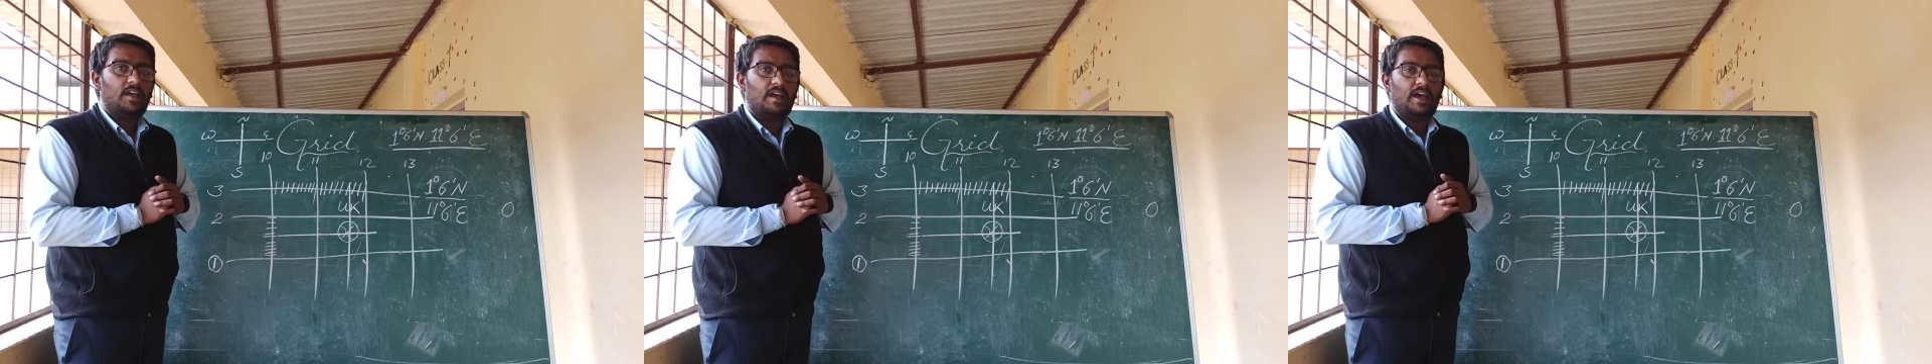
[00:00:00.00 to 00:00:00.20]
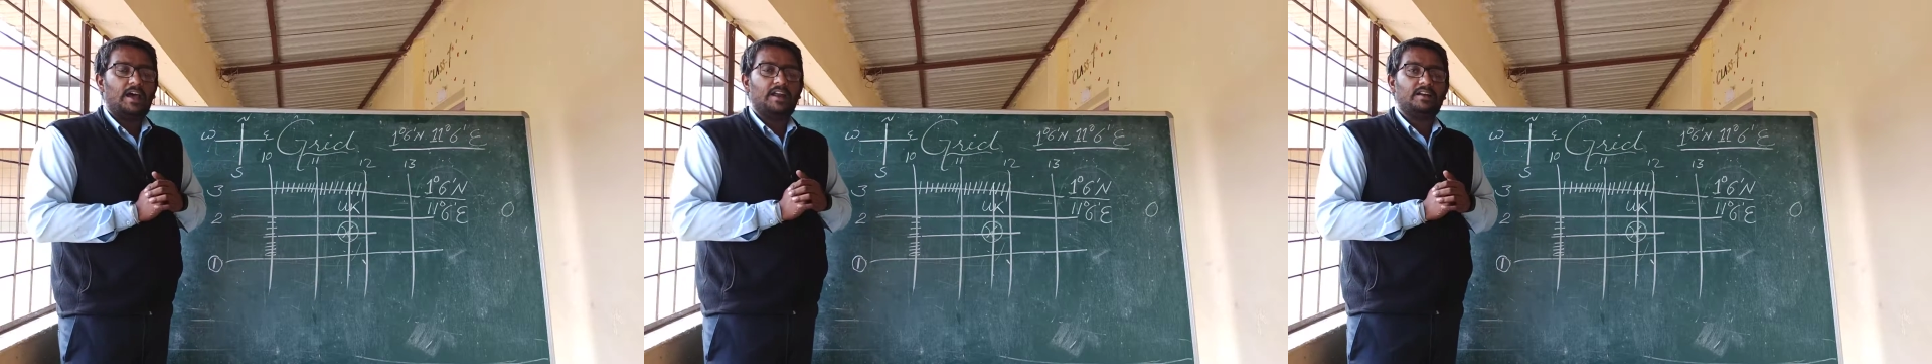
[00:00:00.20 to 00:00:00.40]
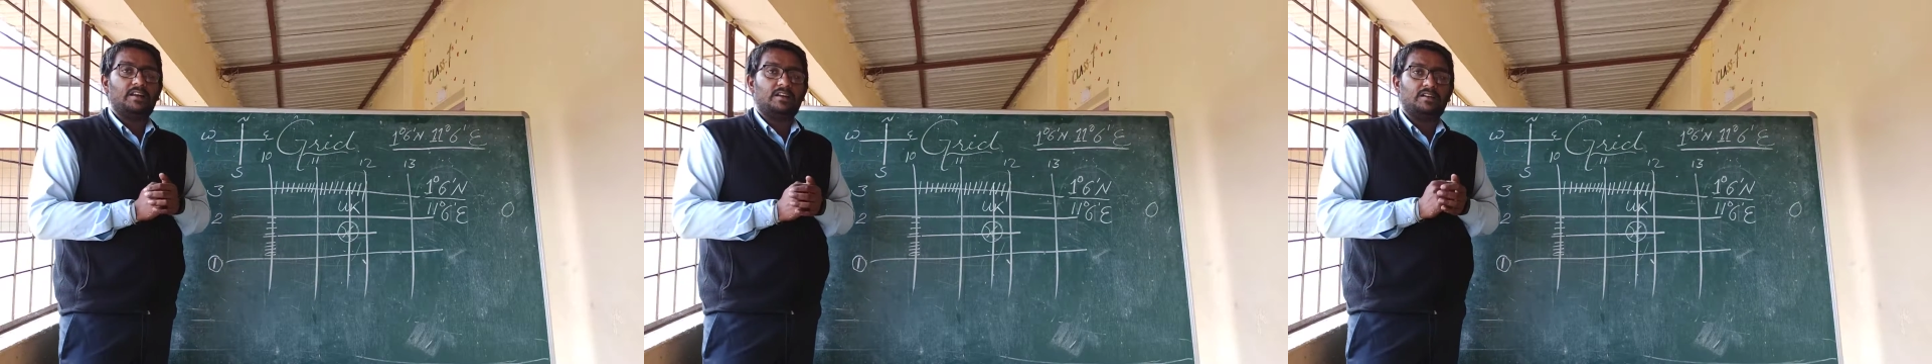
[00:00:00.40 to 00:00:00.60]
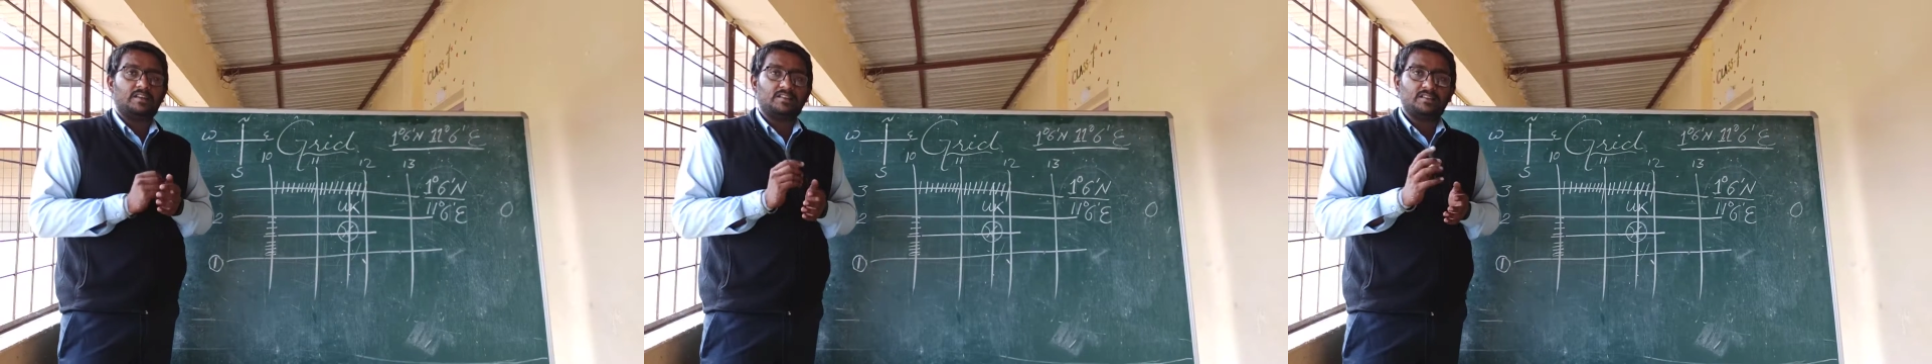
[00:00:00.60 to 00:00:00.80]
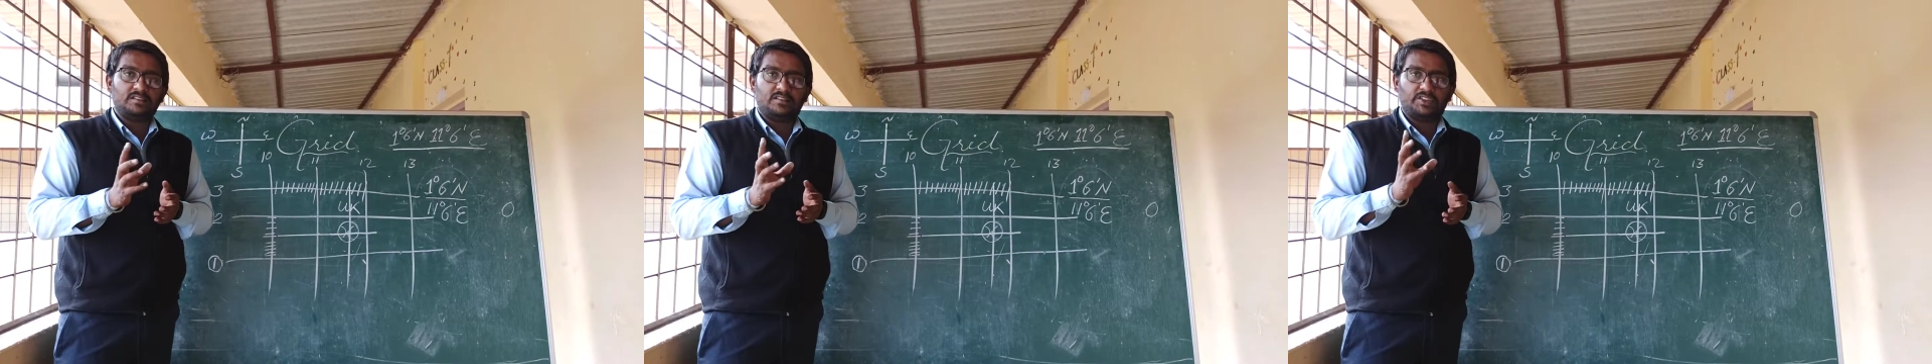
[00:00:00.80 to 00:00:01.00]
and
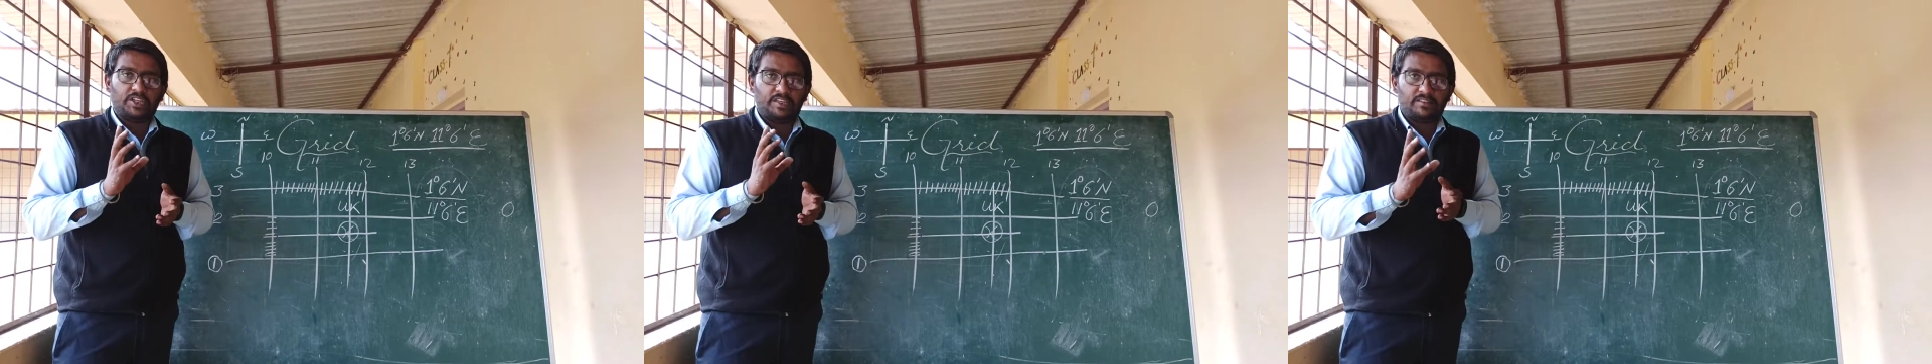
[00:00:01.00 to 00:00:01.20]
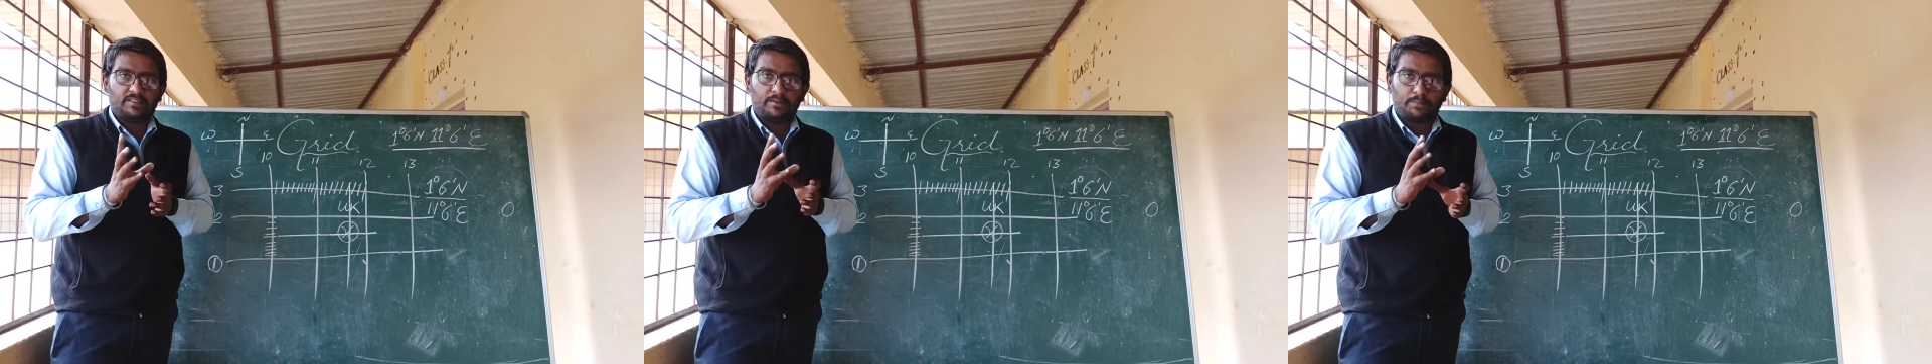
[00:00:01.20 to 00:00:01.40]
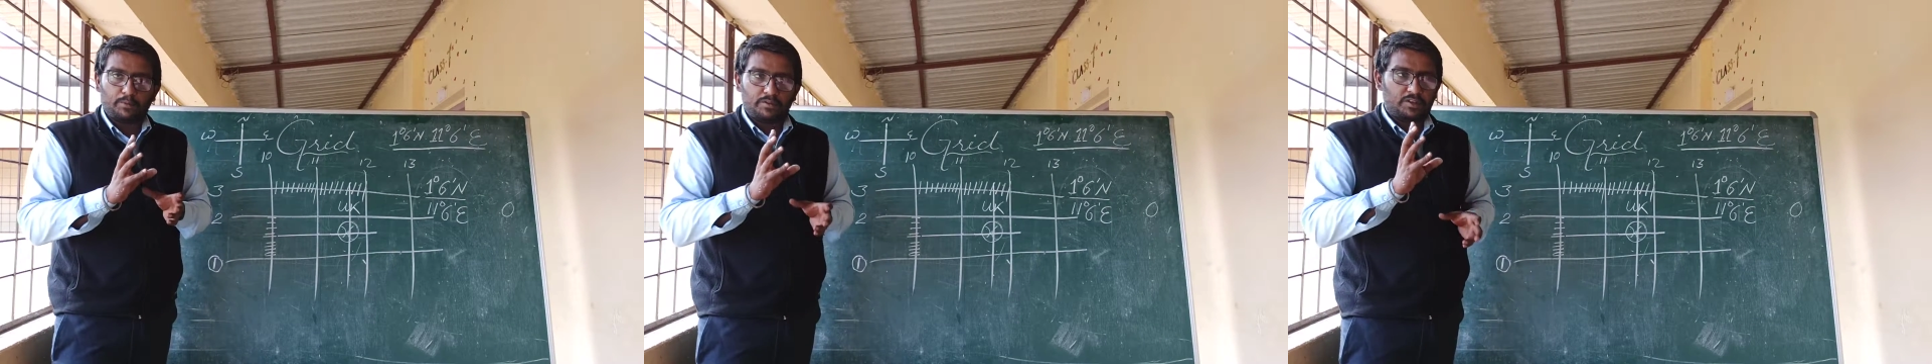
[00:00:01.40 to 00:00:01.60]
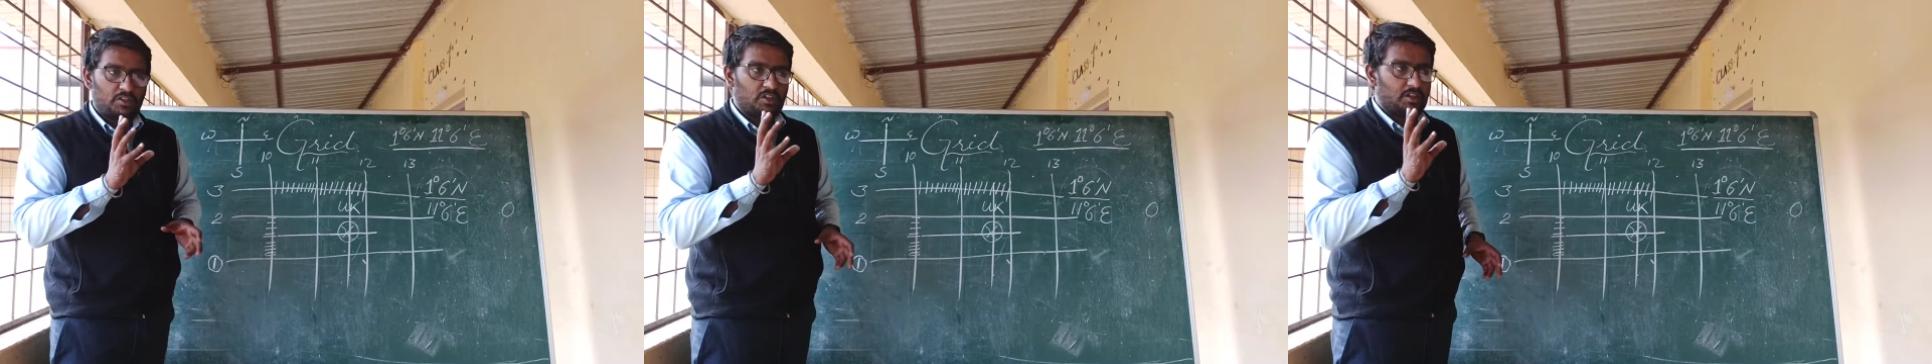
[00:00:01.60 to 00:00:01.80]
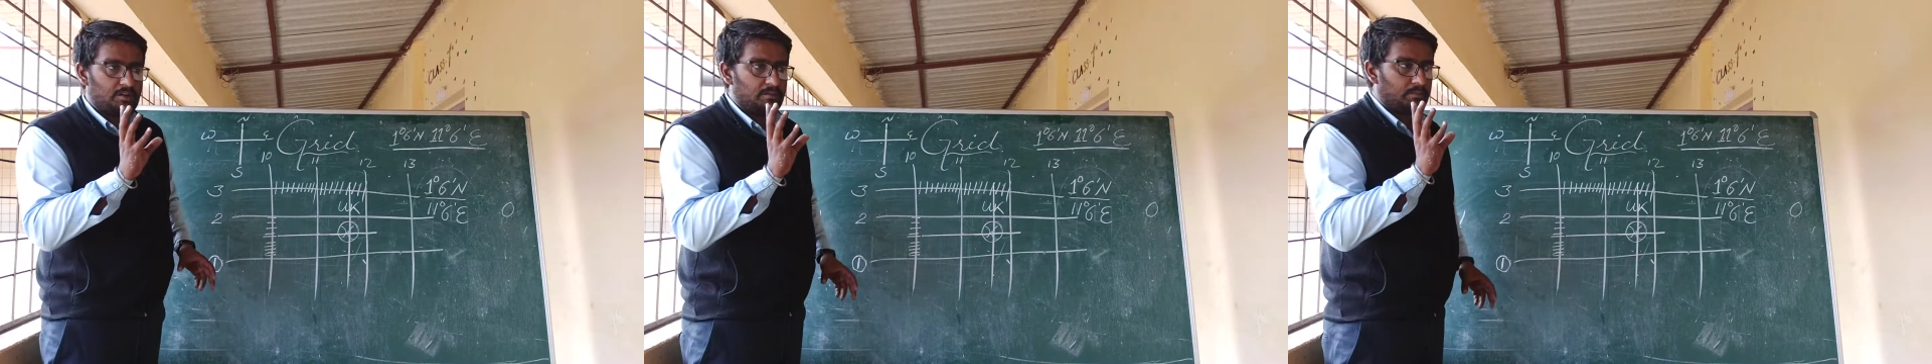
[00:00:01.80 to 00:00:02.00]
doesn't change the
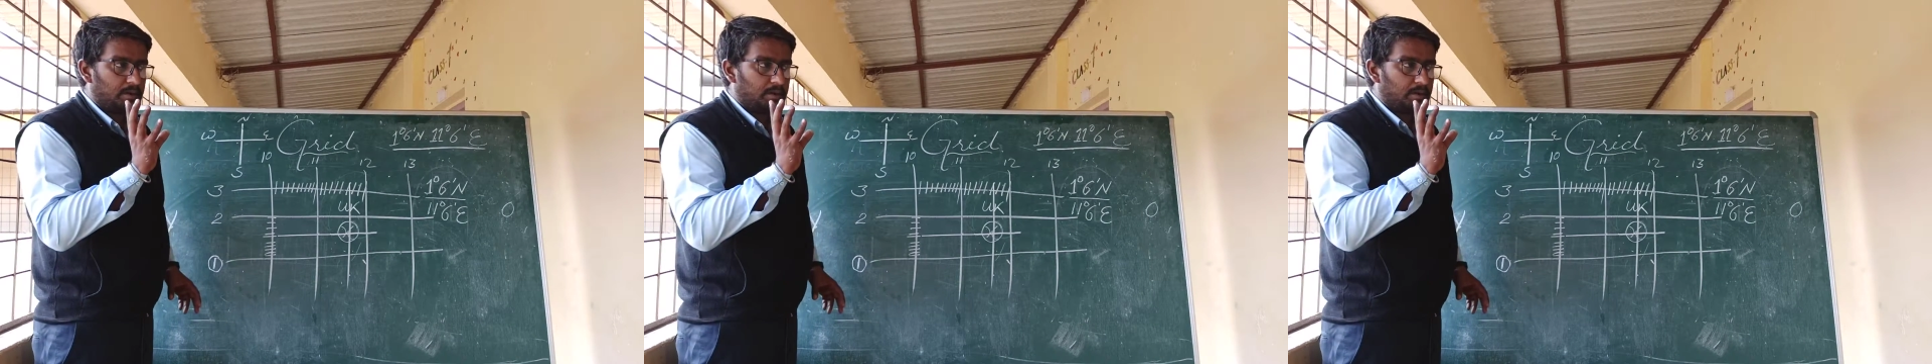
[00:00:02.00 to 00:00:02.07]
position